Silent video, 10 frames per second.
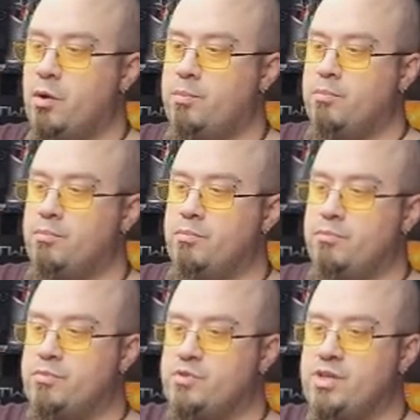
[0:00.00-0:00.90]
Nope.
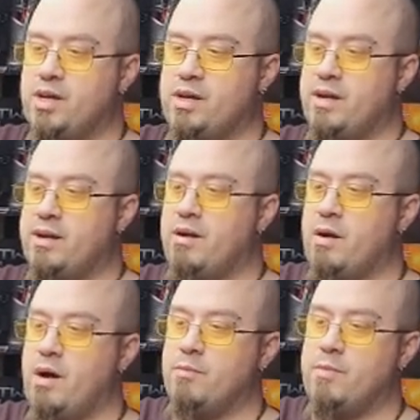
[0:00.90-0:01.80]
Sucking the
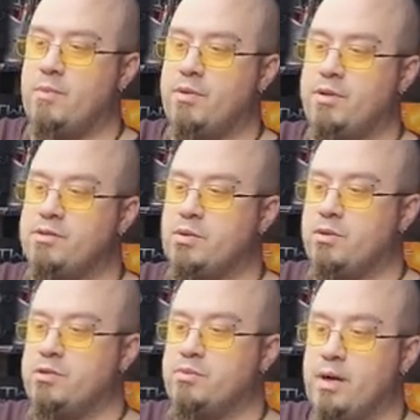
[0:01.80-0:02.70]
air out. Remember, these
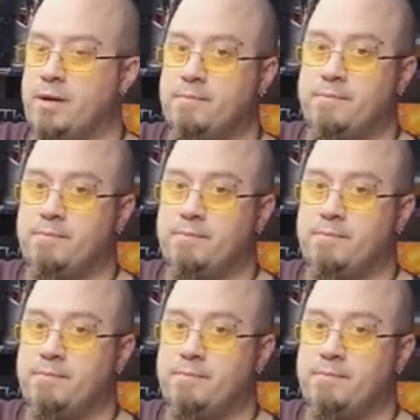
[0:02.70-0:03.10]
go this way.